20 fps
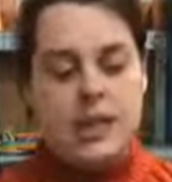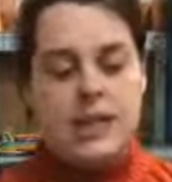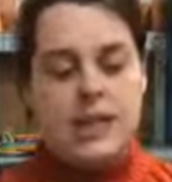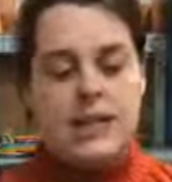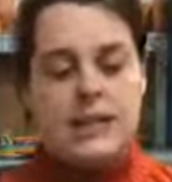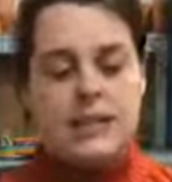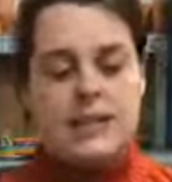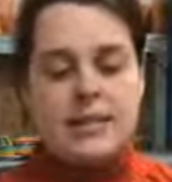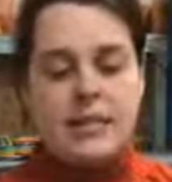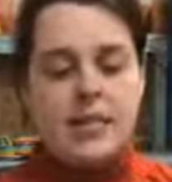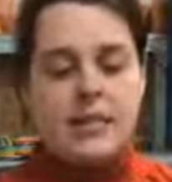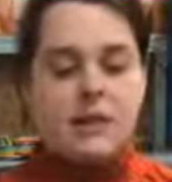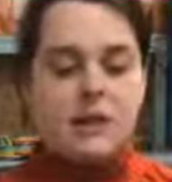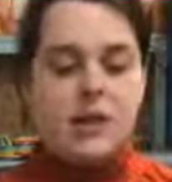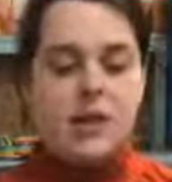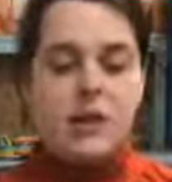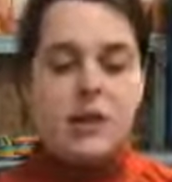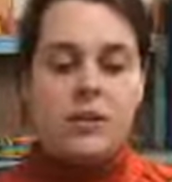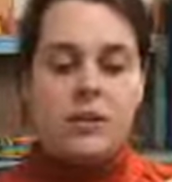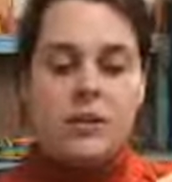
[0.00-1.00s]
Inside you've
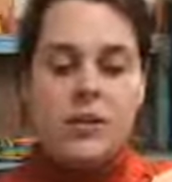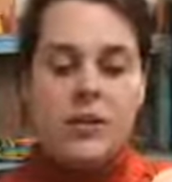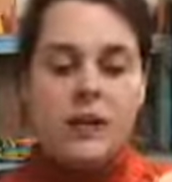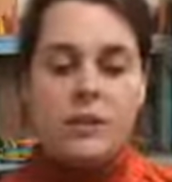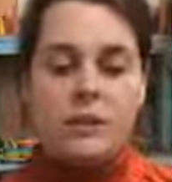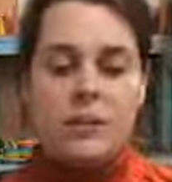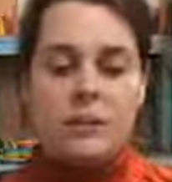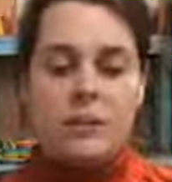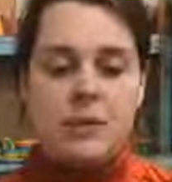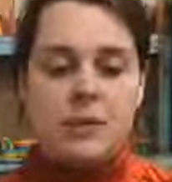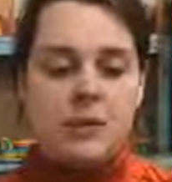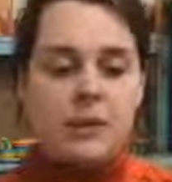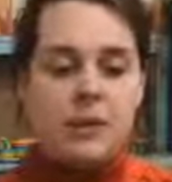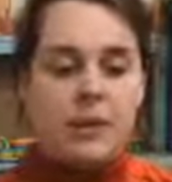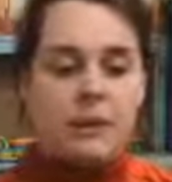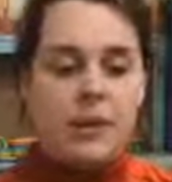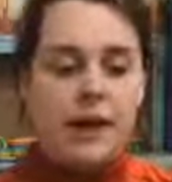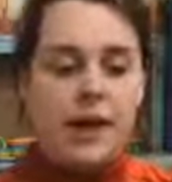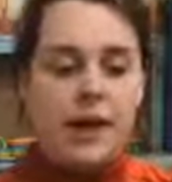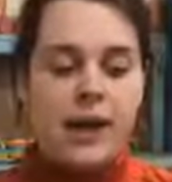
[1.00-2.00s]
got a little bit of material at
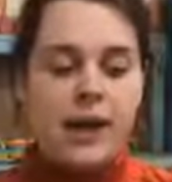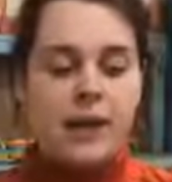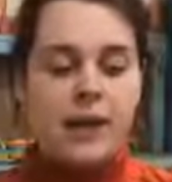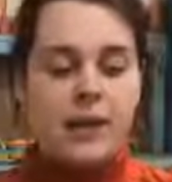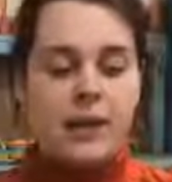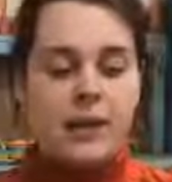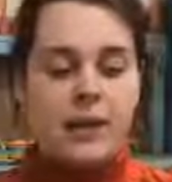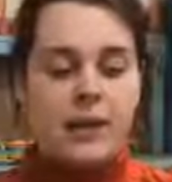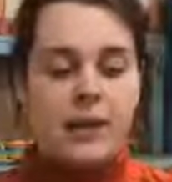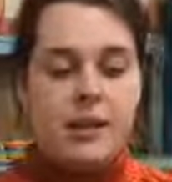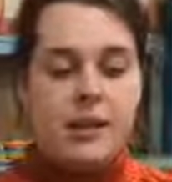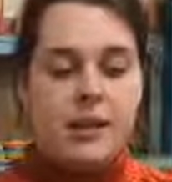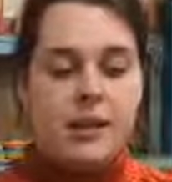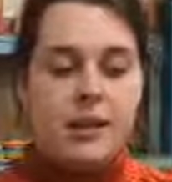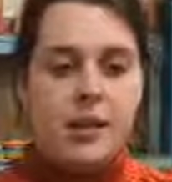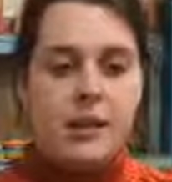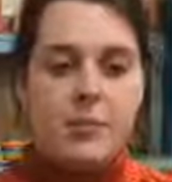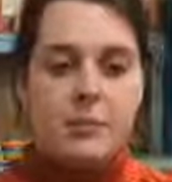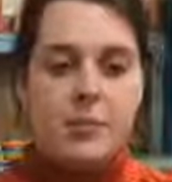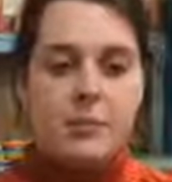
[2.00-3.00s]
the back, a
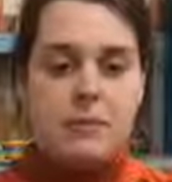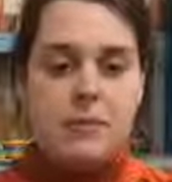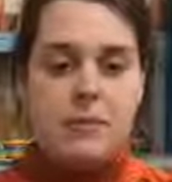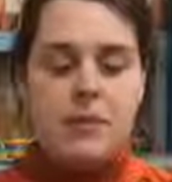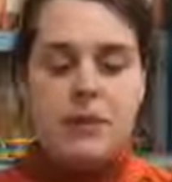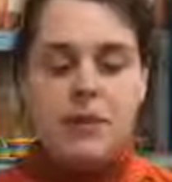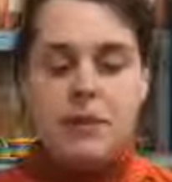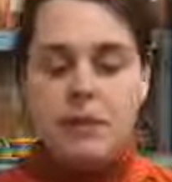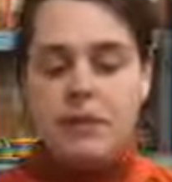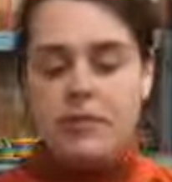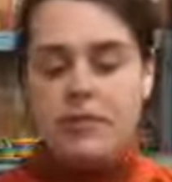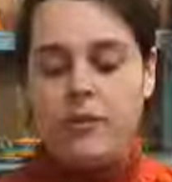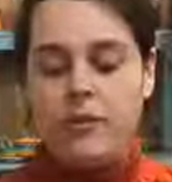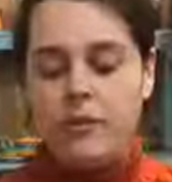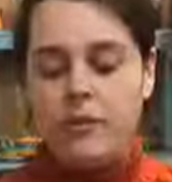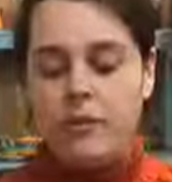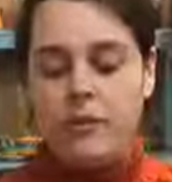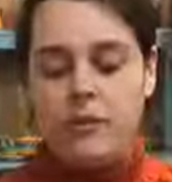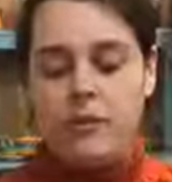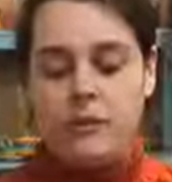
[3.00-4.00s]
little bit of material at the
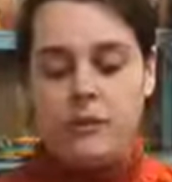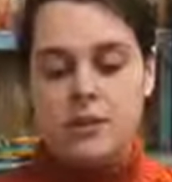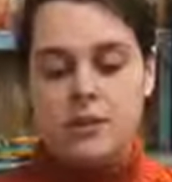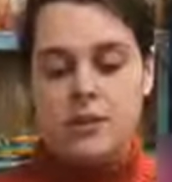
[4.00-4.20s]
front,